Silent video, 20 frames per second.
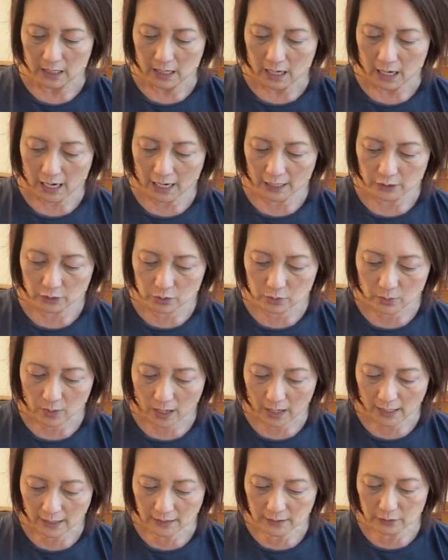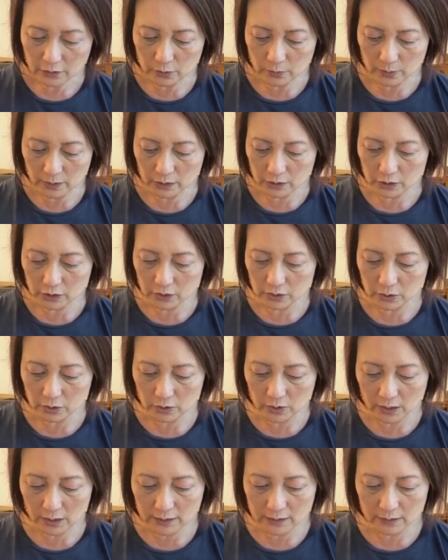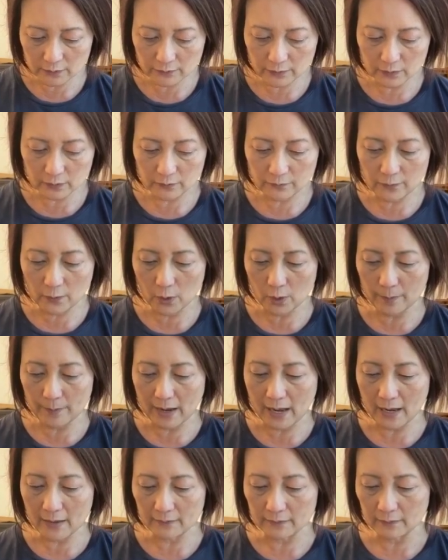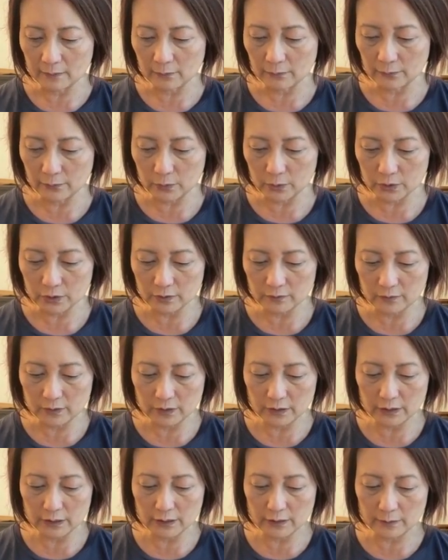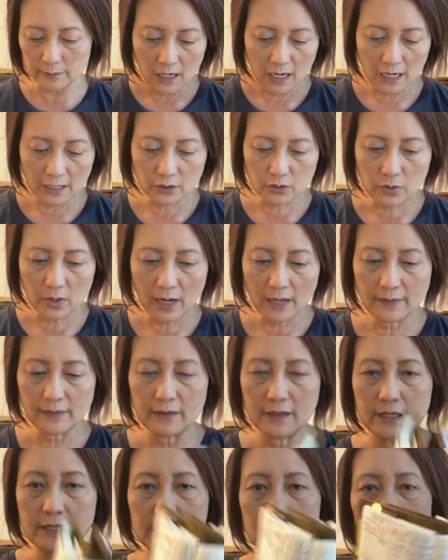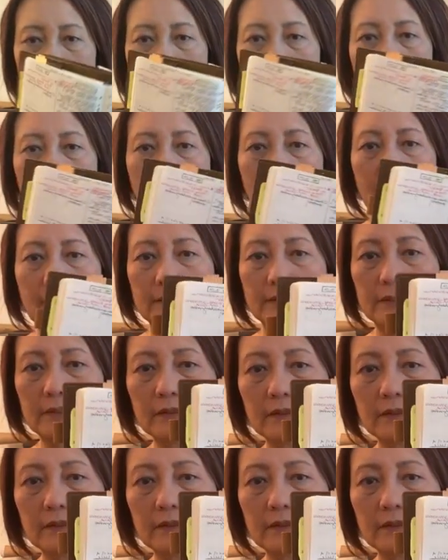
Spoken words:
I tried doing a different format the first of the year. I tried this format